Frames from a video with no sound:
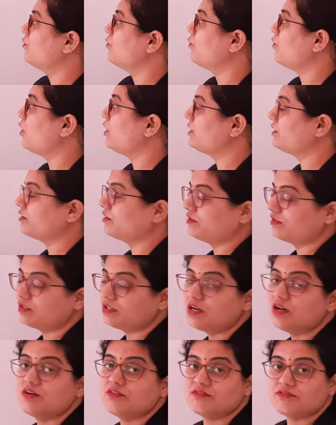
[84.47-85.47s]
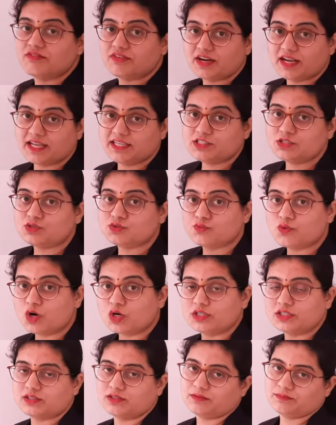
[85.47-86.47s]
Water. Fresh
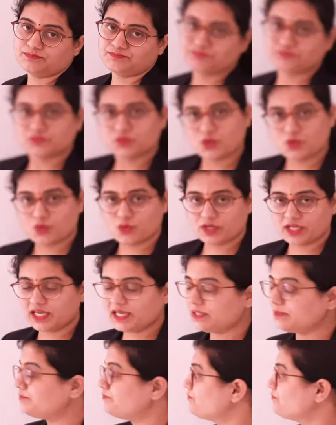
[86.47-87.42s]
water. Okay.